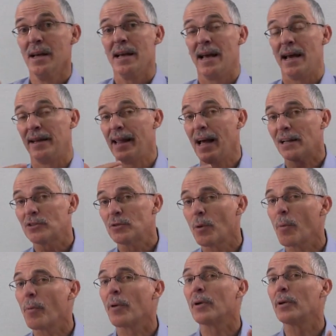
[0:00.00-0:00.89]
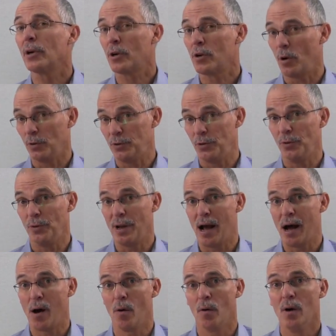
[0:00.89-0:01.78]
And that's where we're going to go to
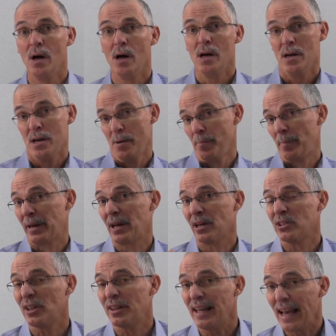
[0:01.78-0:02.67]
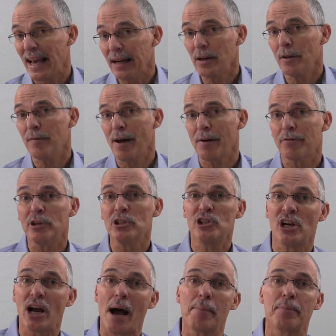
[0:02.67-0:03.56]
now. Because at the end of every
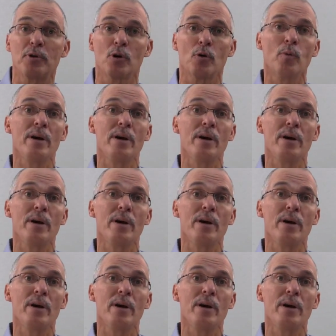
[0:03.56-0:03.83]
chapter,